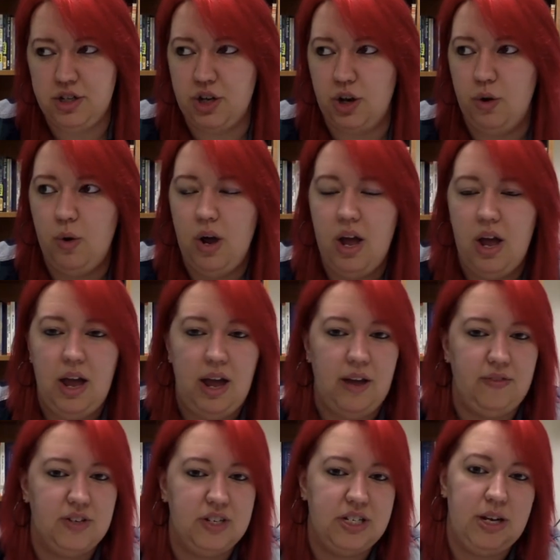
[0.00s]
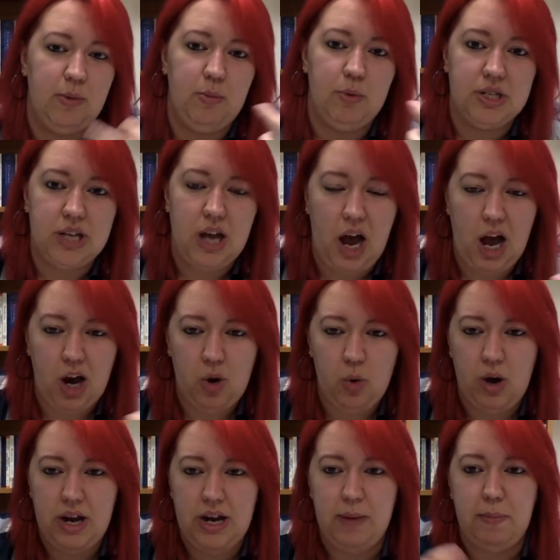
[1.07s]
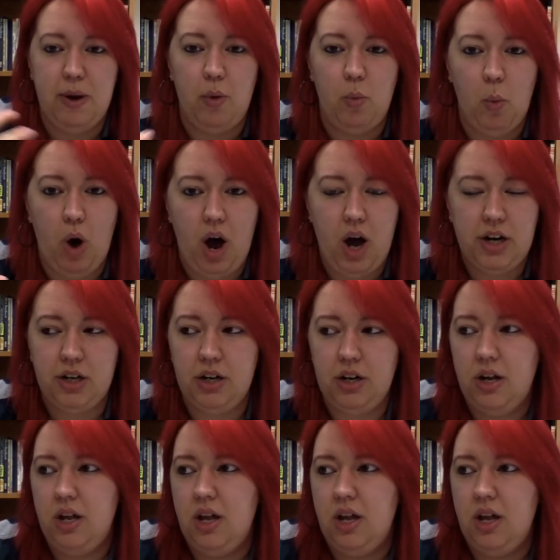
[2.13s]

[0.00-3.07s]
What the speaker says: So if the stem was aqua and it meant water,